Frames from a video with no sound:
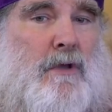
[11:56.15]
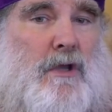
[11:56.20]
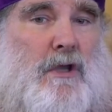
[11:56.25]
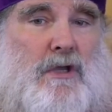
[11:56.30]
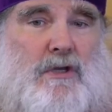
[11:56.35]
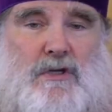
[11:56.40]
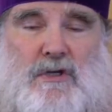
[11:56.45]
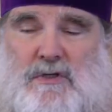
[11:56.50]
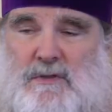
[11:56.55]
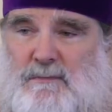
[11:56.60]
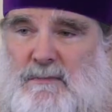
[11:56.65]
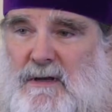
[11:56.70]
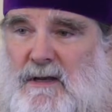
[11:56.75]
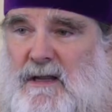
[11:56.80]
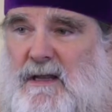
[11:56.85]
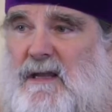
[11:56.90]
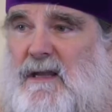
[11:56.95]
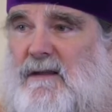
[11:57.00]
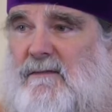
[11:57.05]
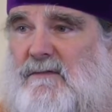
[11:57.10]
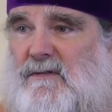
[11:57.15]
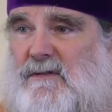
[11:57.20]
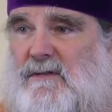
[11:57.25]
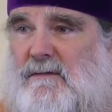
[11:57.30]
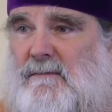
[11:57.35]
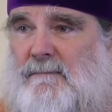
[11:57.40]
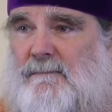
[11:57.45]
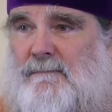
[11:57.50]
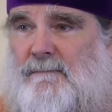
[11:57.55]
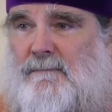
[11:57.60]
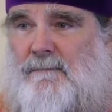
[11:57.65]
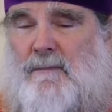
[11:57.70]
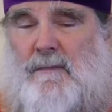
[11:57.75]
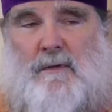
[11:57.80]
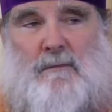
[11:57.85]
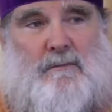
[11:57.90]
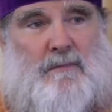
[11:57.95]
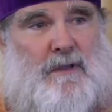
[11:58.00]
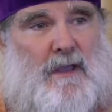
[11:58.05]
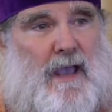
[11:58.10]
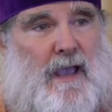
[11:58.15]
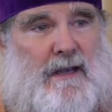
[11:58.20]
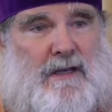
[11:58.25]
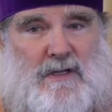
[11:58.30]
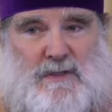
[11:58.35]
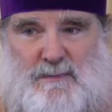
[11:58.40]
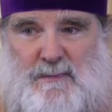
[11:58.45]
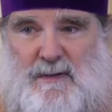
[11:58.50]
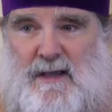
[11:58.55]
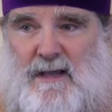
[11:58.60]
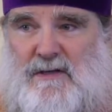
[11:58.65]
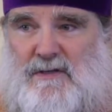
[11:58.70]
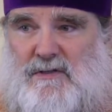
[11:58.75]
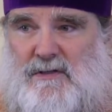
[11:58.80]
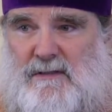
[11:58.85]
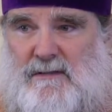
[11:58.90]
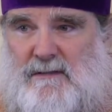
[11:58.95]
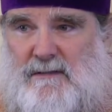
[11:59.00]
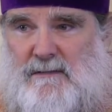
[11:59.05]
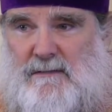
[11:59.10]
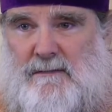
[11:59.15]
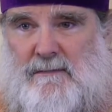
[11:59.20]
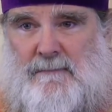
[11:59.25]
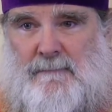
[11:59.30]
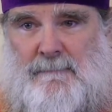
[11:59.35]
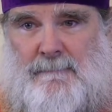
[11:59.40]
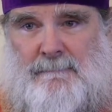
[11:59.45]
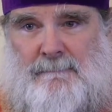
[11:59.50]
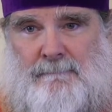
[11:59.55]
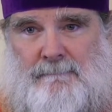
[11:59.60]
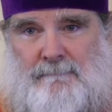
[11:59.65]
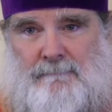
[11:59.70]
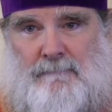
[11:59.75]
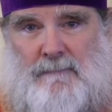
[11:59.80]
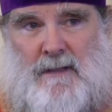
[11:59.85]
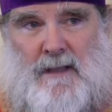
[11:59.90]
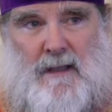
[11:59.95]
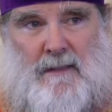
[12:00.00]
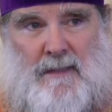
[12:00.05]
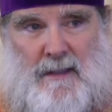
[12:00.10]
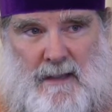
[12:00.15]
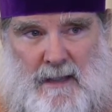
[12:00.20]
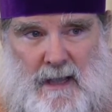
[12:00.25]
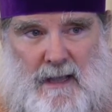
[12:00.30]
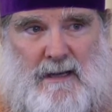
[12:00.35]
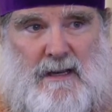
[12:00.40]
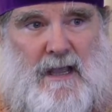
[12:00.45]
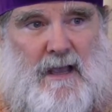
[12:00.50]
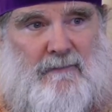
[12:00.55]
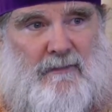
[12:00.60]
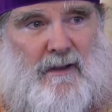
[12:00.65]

He just believes and he's patient. And he had to have